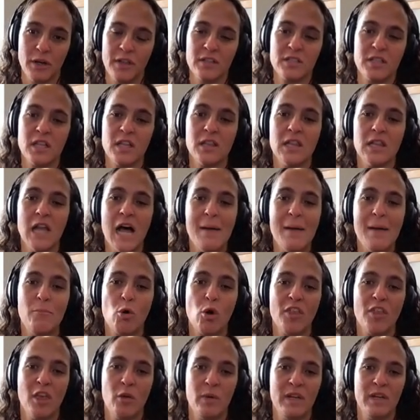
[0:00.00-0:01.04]
There's a lot
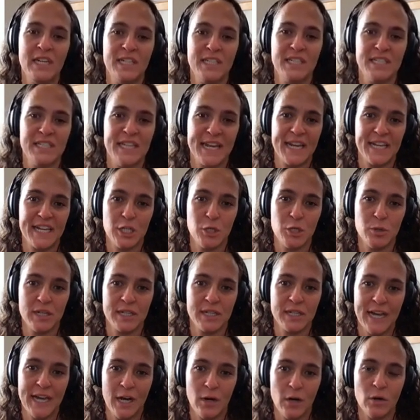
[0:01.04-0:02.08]
more that we need to take into
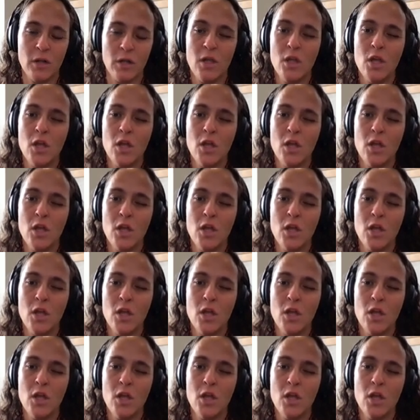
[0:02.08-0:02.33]
account.